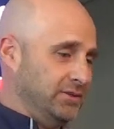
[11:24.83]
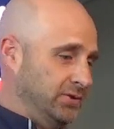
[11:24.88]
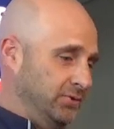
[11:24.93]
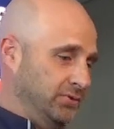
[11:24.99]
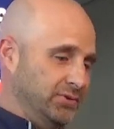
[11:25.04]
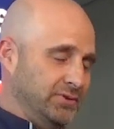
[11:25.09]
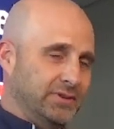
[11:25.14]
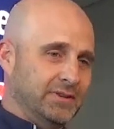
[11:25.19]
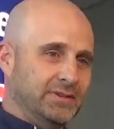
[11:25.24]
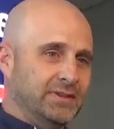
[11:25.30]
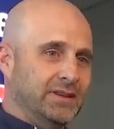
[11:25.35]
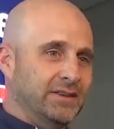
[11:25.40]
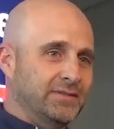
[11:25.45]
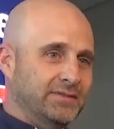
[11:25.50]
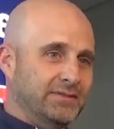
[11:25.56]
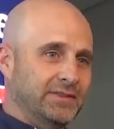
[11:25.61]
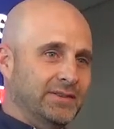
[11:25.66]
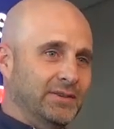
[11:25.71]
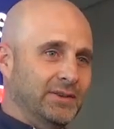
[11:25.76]

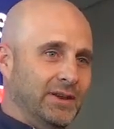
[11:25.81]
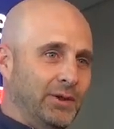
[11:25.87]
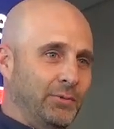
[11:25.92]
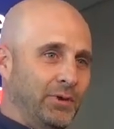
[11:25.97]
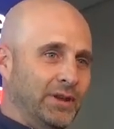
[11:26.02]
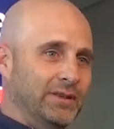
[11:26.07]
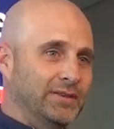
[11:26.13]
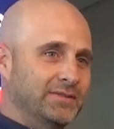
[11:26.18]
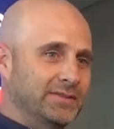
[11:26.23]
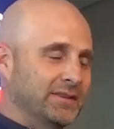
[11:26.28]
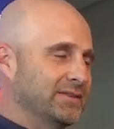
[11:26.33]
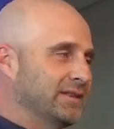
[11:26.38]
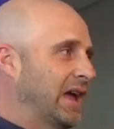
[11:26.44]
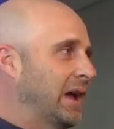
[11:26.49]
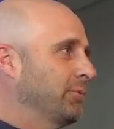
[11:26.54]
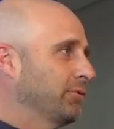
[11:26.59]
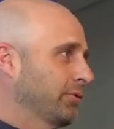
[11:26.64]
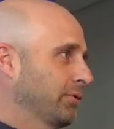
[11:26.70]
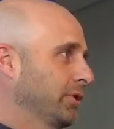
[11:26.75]
winning six
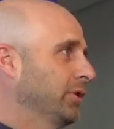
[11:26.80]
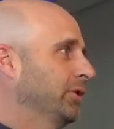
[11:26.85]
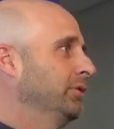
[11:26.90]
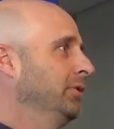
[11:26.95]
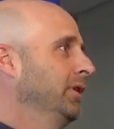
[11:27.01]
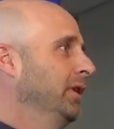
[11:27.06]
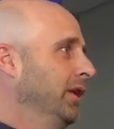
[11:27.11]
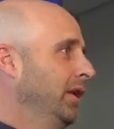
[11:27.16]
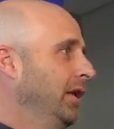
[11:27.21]
games in a row,